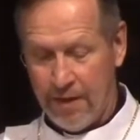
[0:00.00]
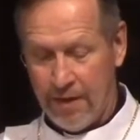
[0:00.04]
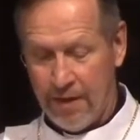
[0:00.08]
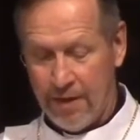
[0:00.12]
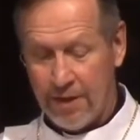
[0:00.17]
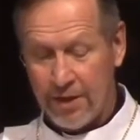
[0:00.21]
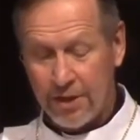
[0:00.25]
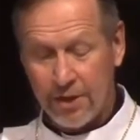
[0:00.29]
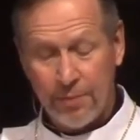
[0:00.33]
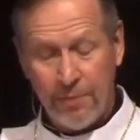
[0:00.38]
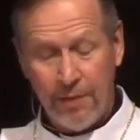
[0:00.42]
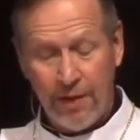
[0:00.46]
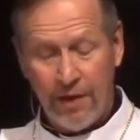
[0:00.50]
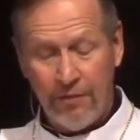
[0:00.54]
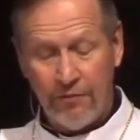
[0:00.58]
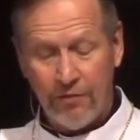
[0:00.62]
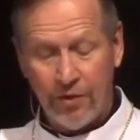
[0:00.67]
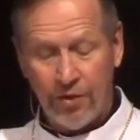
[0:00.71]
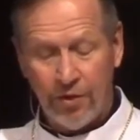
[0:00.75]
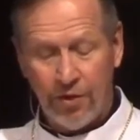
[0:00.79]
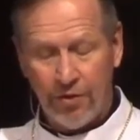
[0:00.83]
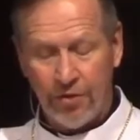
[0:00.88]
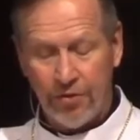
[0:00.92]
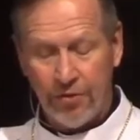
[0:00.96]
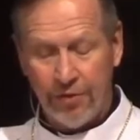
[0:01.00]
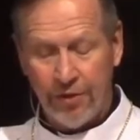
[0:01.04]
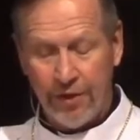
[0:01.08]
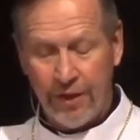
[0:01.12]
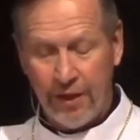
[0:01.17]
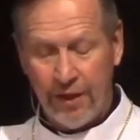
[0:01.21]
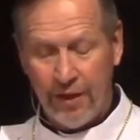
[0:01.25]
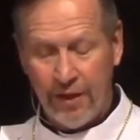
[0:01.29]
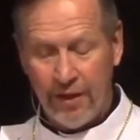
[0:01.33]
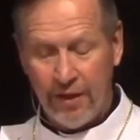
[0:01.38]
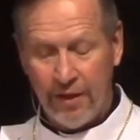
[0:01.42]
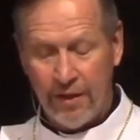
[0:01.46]
The smell of
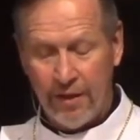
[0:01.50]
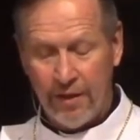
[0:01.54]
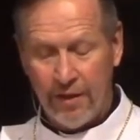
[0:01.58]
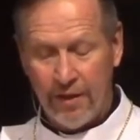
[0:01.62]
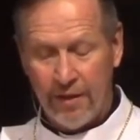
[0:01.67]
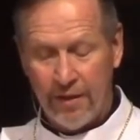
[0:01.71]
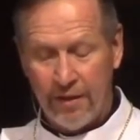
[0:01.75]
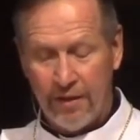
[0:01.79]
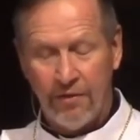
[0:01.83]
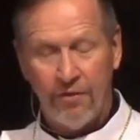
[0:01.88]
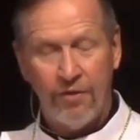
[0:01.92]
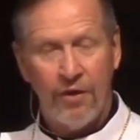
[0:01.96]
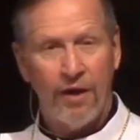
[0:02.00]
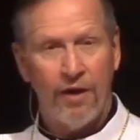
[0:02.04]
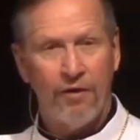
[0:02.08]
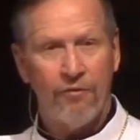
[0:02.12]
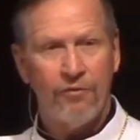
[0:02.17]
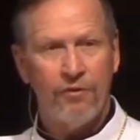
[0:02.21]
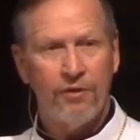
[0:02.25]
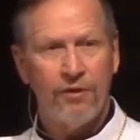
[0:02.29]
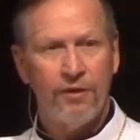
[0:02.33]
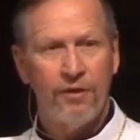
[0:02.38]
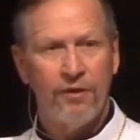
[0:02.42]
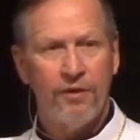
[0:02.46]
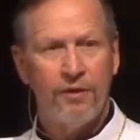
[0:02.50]
adultery, theft,